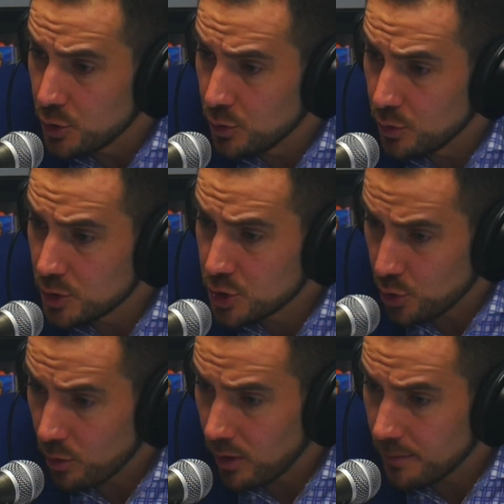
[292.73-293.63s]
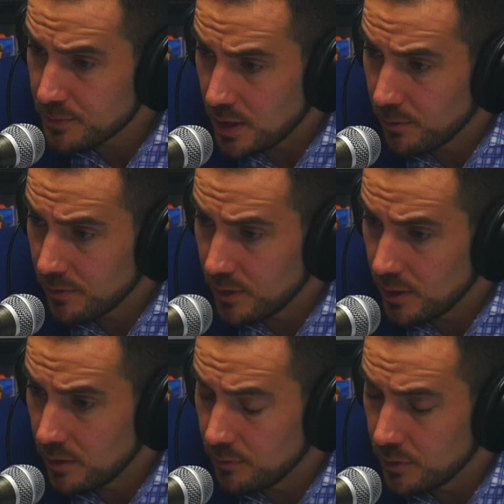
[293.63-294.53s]
to shore up some
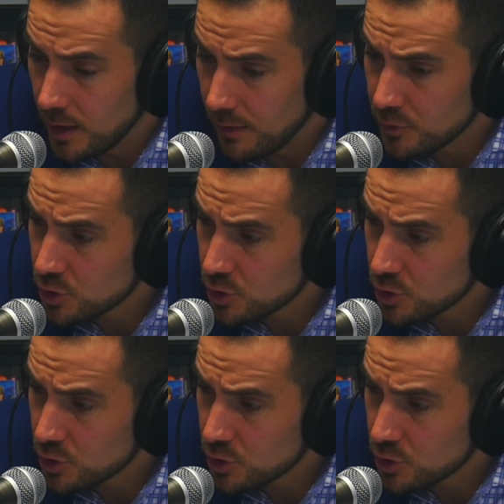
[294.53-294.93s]
of the